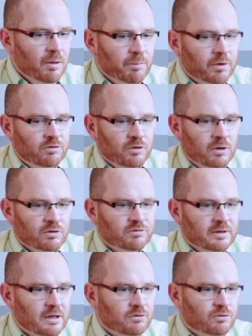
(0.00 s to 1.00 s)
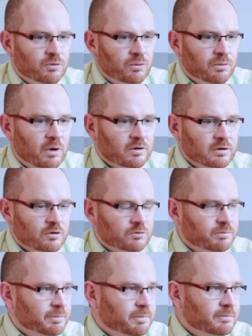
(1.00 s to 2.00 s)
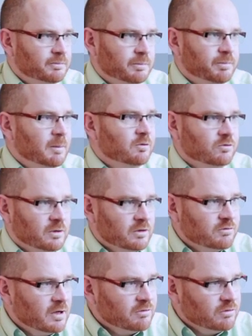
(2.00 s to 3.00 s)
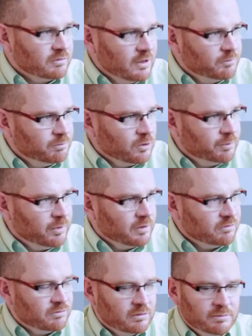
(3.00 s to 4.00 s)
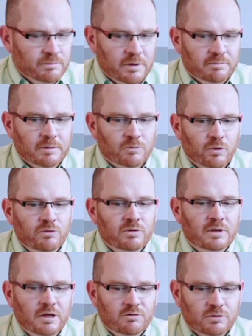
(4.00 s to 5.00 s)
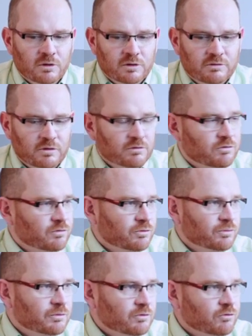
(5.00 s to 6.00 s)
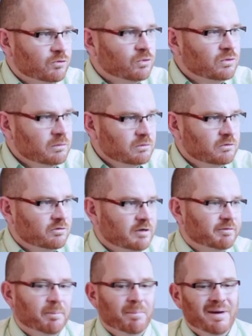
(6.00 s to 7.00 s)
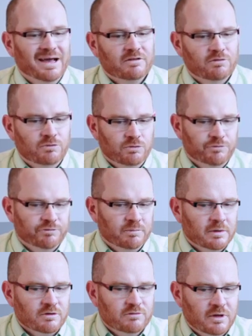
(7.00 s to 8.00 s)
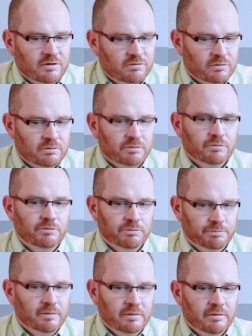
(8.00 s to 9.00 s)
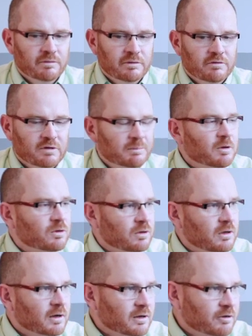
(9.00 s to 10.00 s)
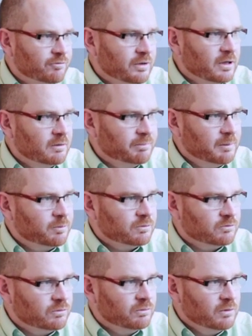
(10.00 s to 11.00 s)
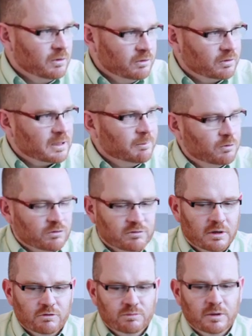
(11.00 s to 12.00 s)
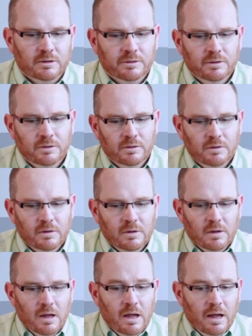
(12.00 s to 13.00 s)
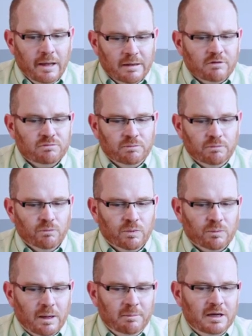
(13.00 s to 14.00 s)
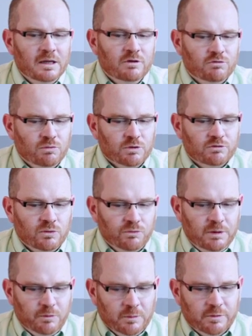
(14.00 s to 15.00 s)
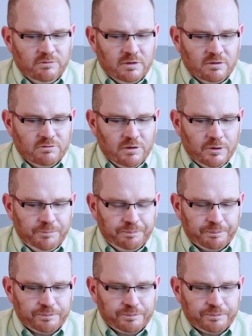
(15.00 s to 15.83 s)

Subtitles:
but you can also get your articles published on other sites as guest blog posts. But the more you can get your content to draw traffic back to you from other sites, that's going to be a good guideline for getting people to come to your site as well. And I'm leading into what's called repurposing. So